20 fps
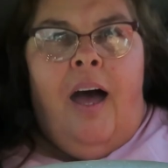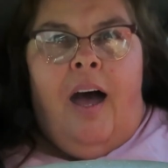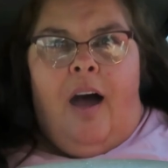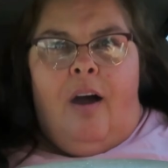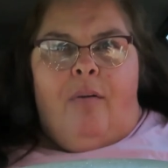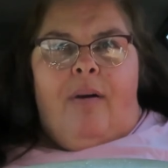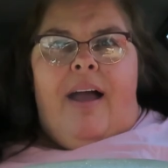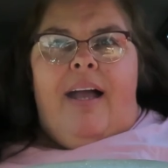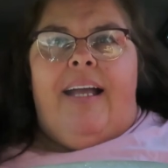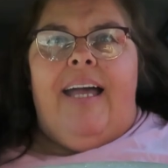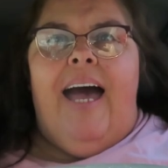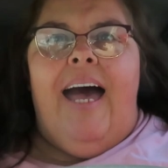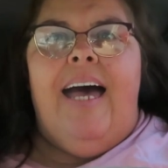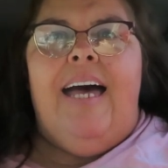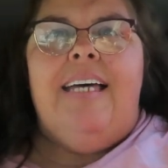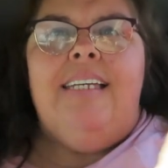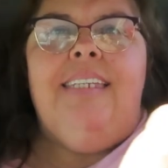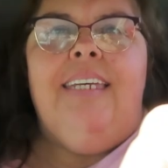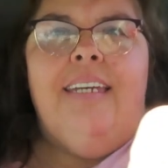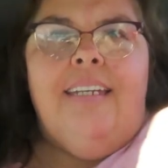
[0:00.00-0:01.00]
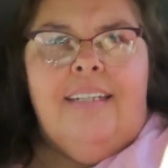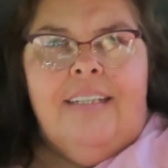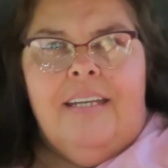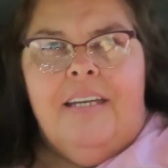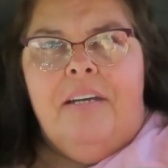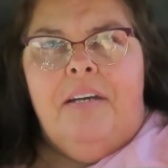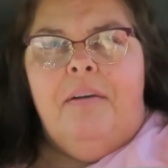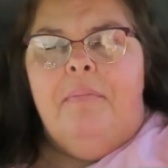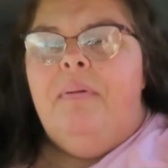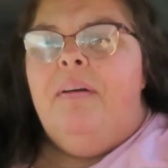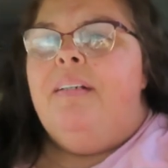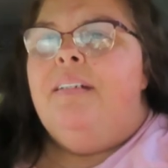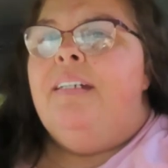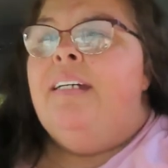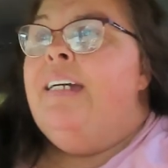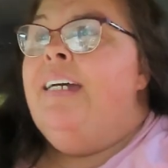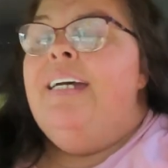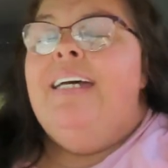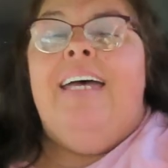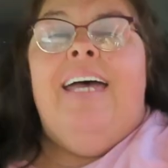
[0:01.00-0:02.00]
all right guys um
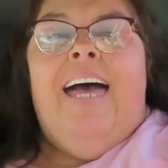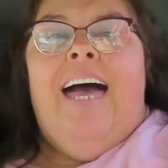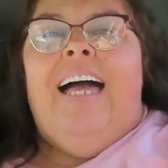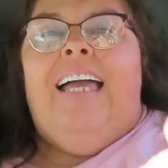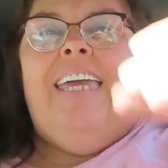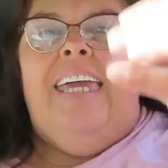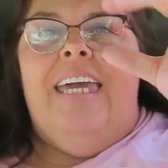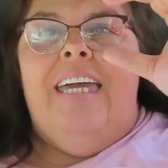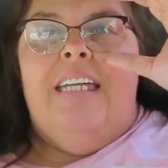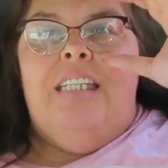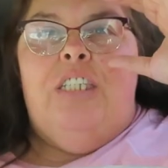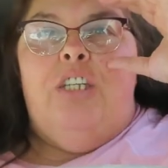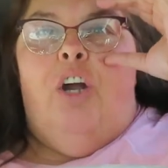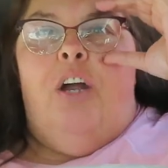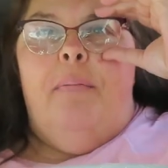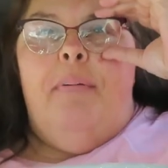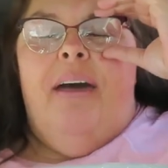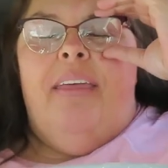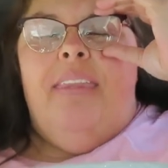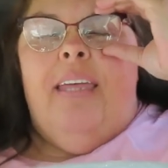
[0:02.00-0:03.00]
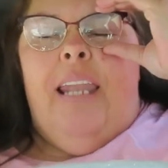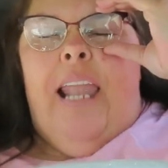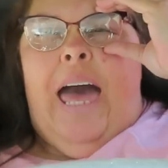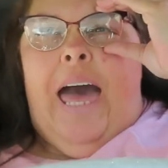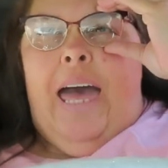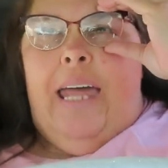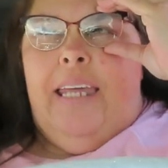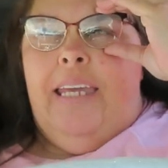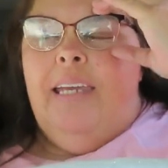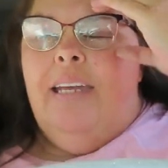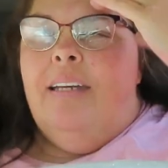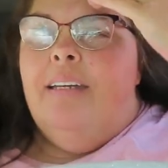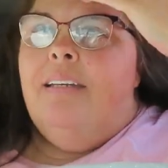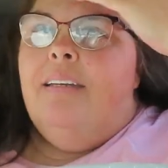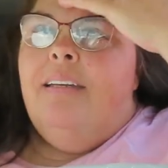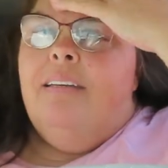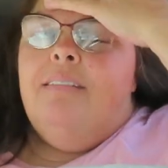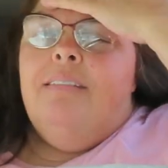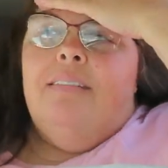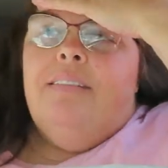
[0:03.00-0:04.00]
again sorry about the lighting
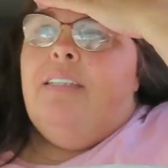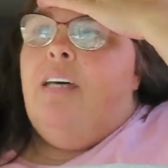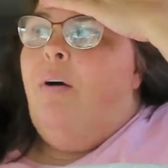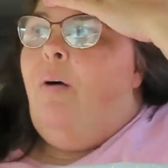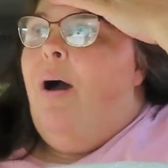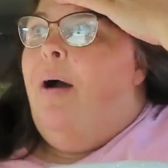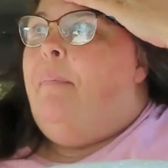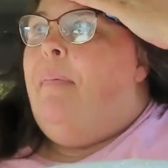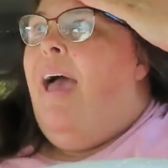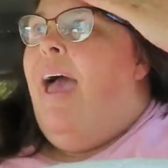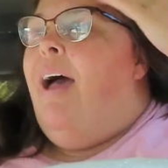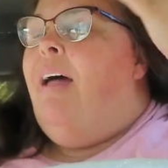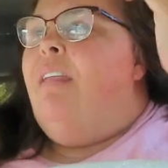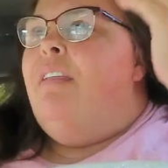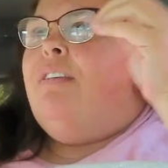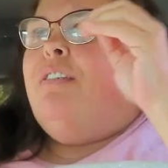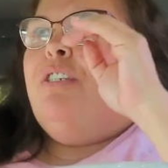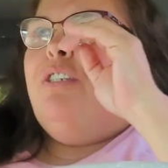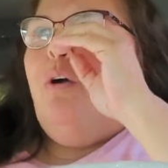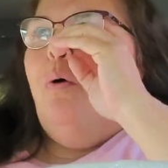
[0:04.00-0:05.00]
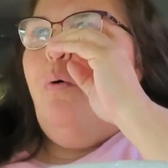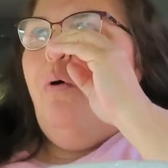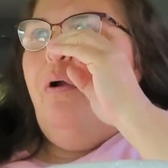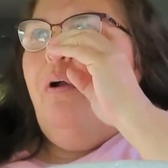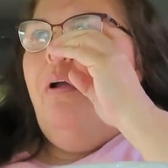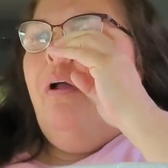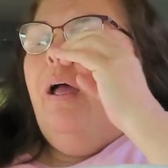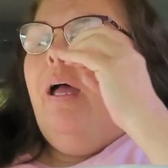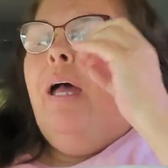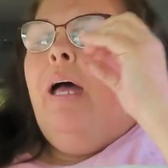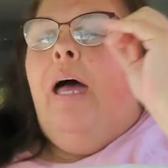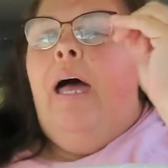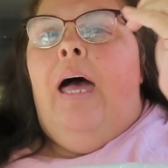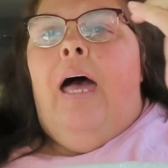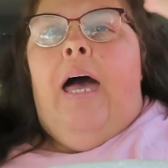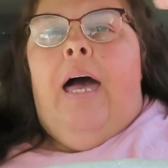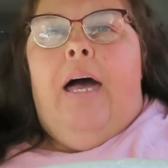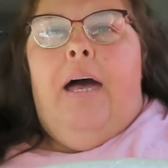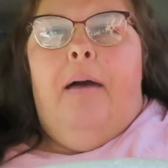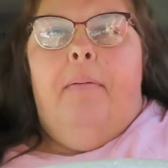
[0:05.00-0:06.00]
so i'm out of the store
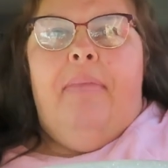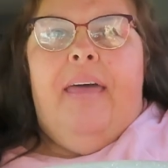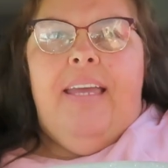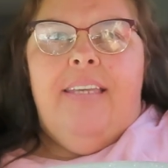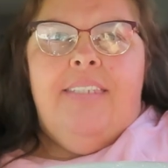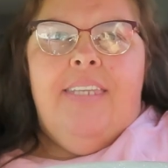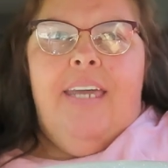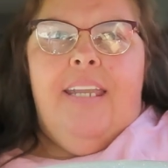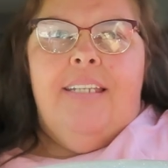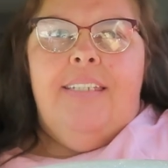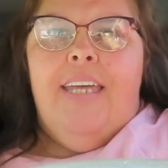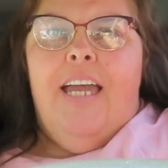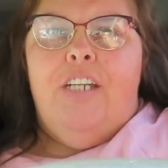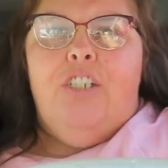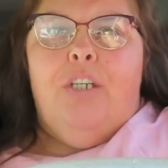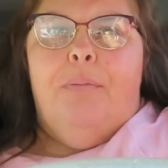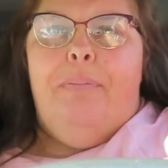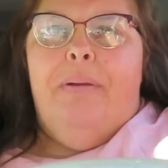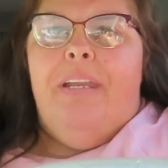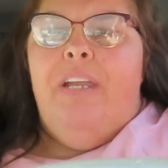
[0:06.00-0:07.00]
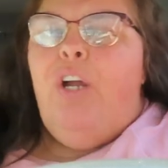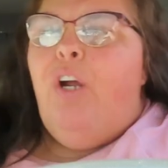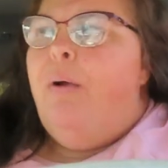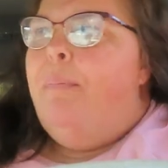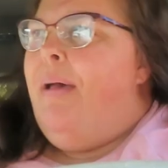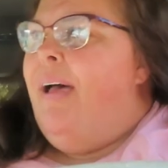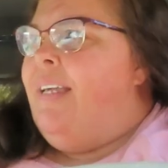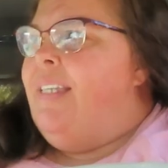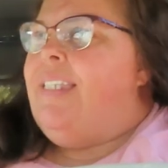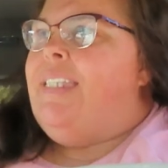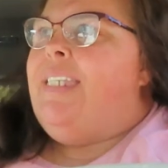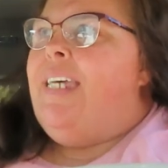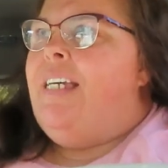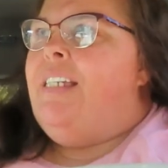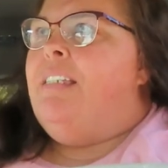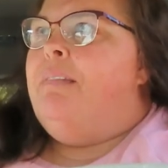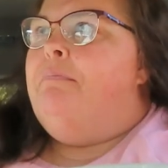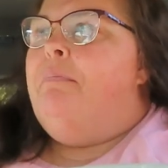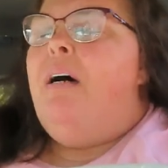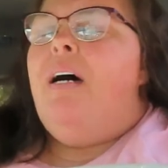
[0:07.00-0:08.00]
um they said it's actually been here about
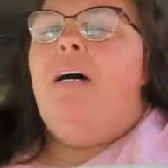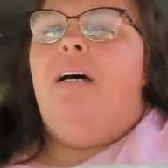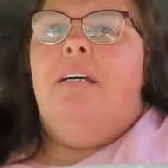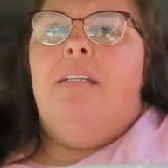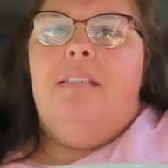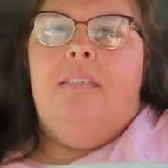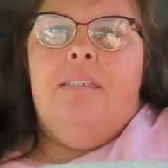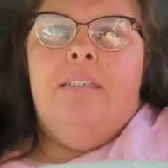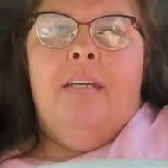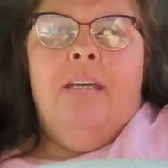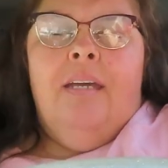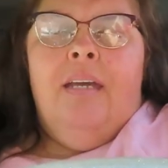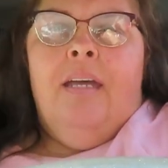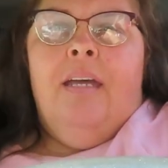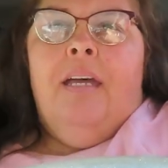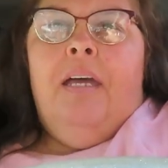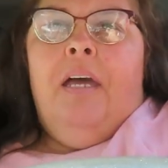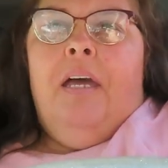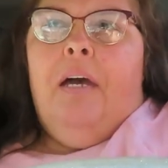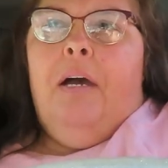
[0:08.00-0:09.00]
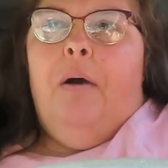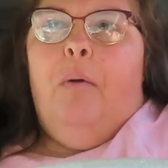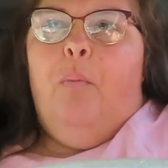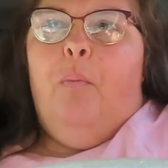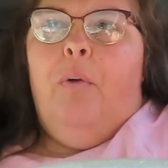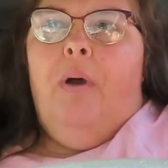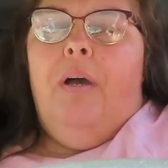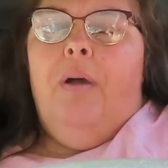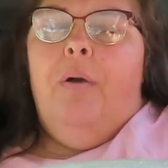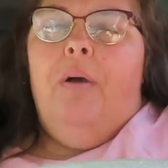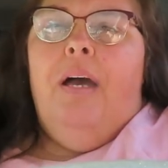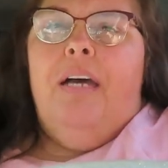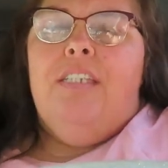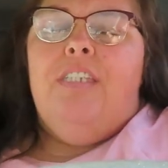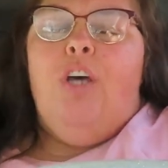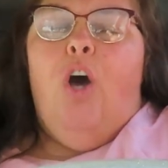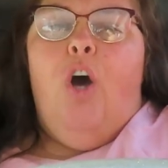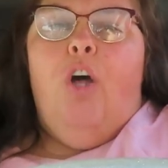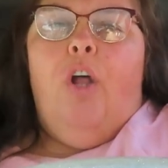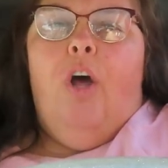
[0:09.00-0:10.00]
six months um i
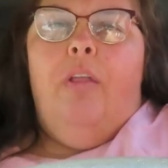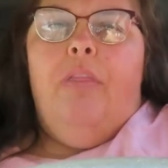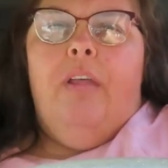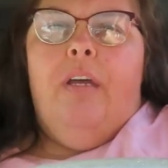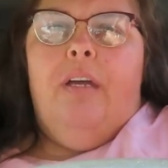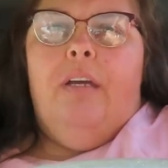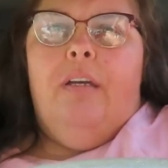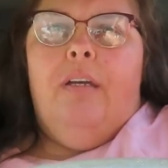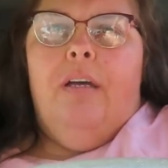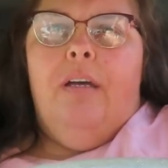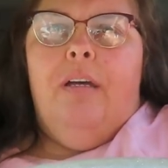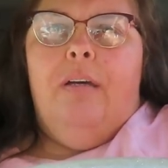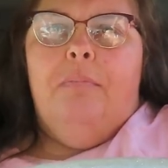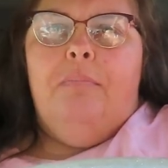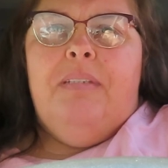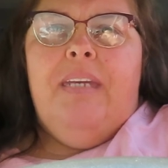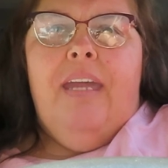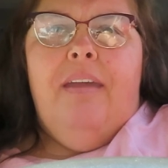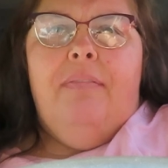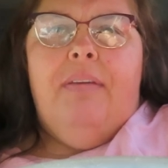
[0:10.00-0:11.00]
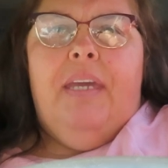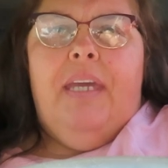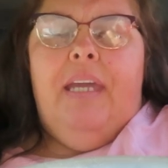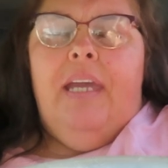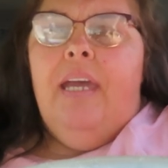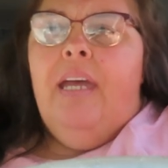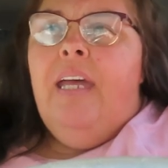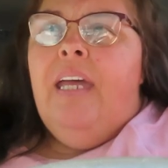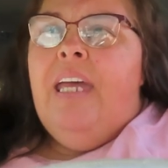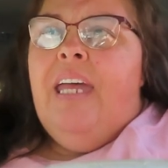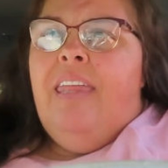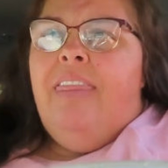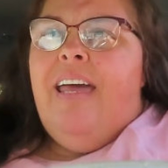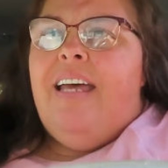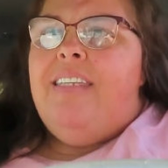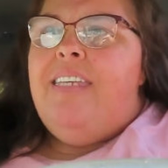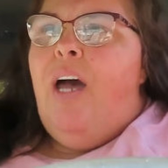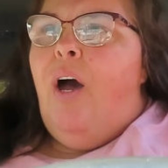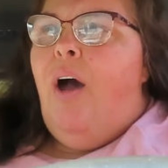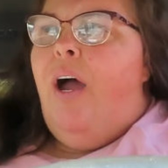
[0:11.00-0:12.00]
saw it on the um, tv
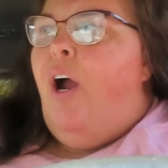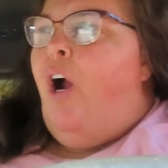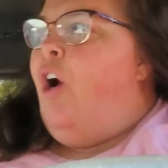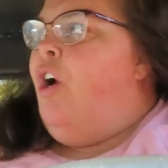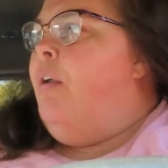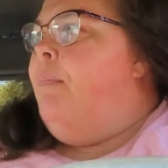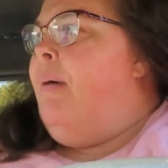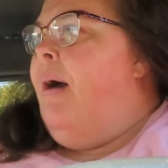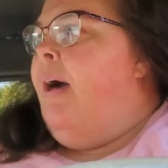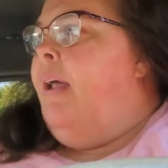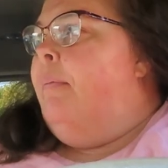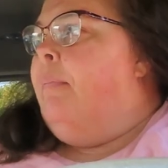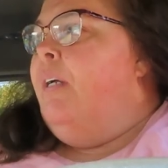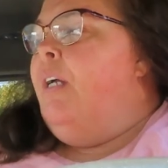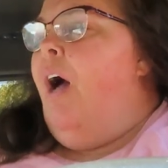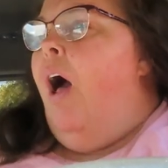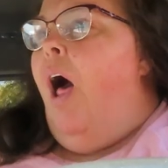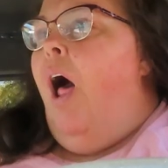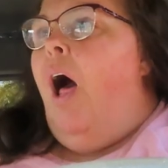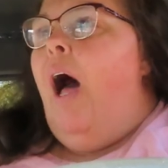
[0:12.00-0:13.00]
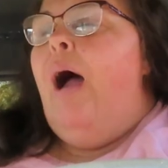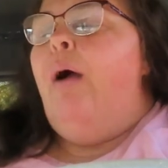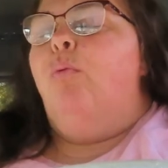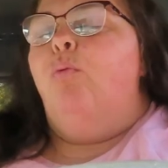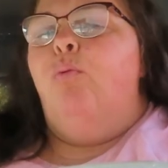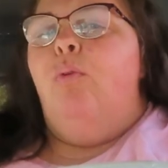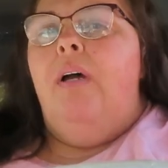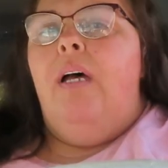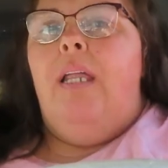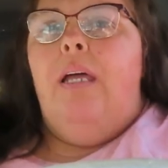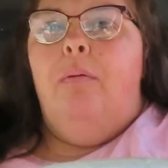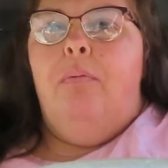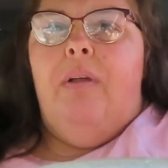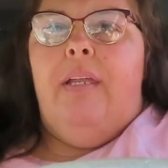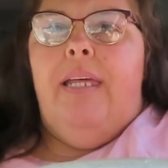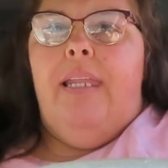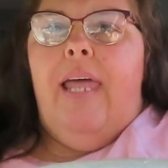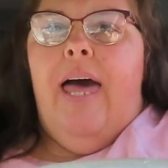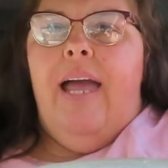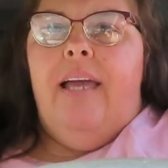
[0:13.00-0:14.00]
that's how i heard about it but y'all i really
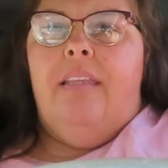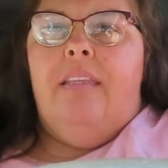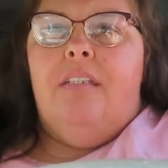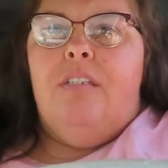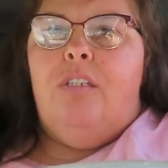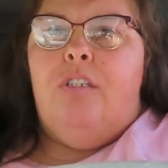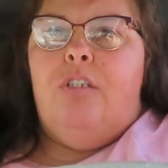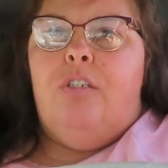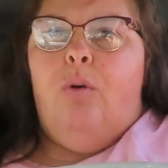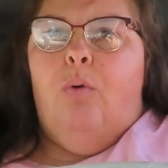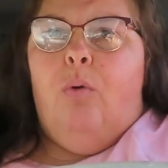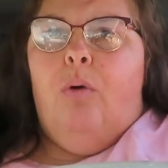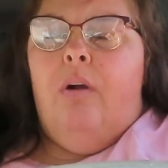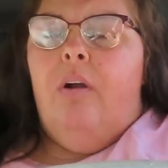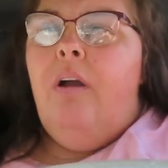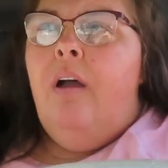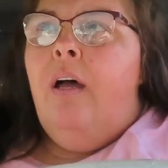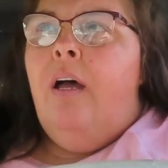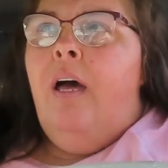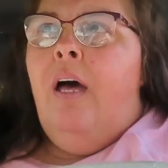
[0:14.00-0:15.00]
really like this store